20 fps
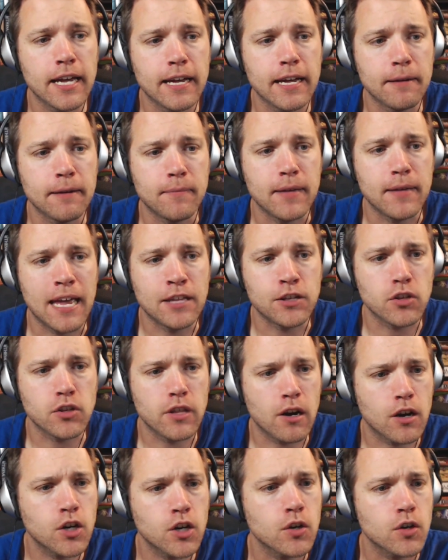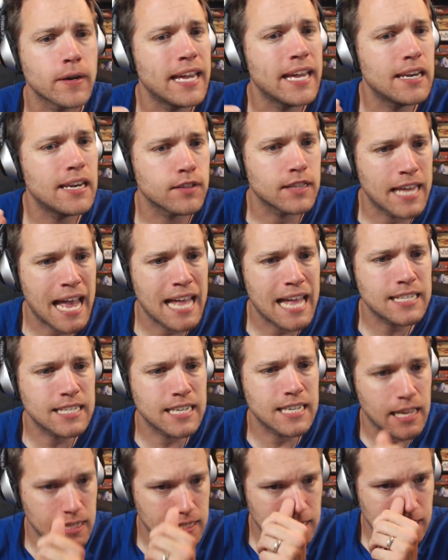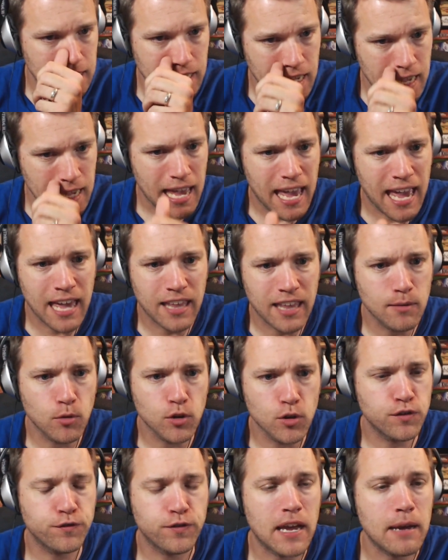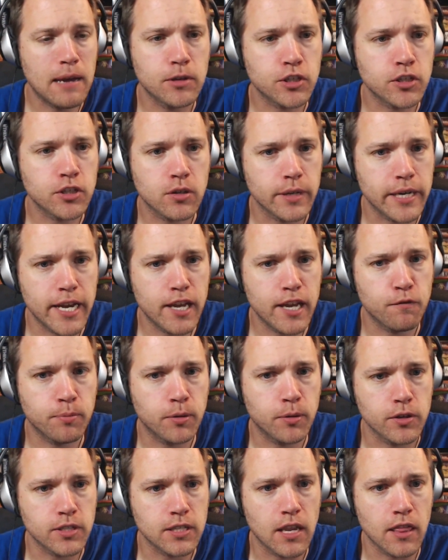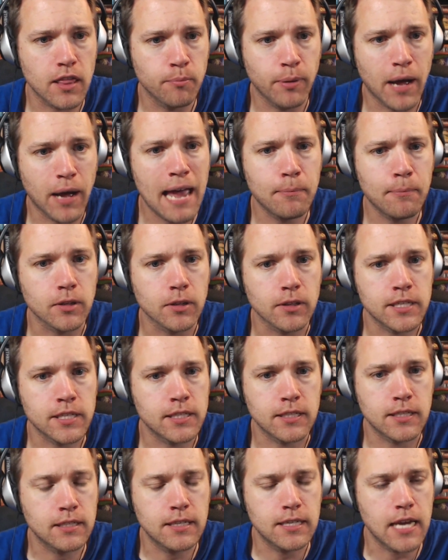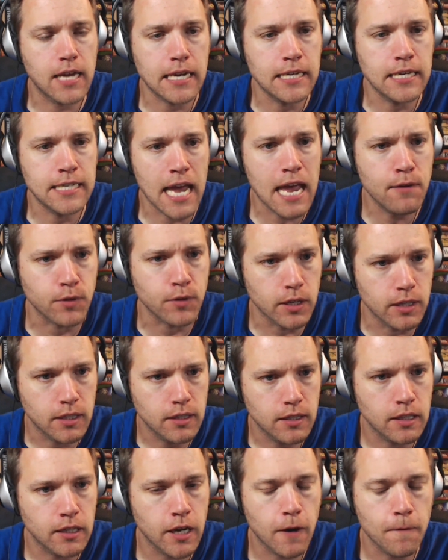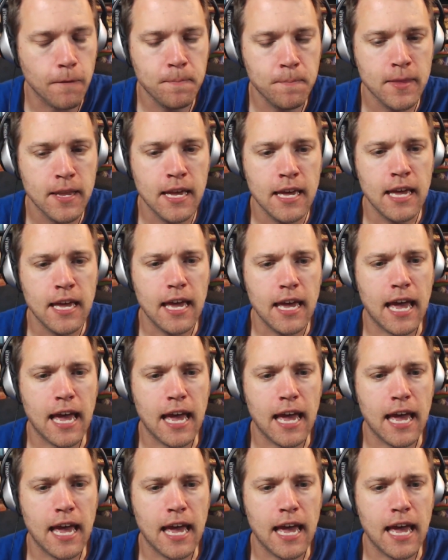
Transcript: And so they're creative in that sense. And the most famous creative person in the Bible is King David, you know?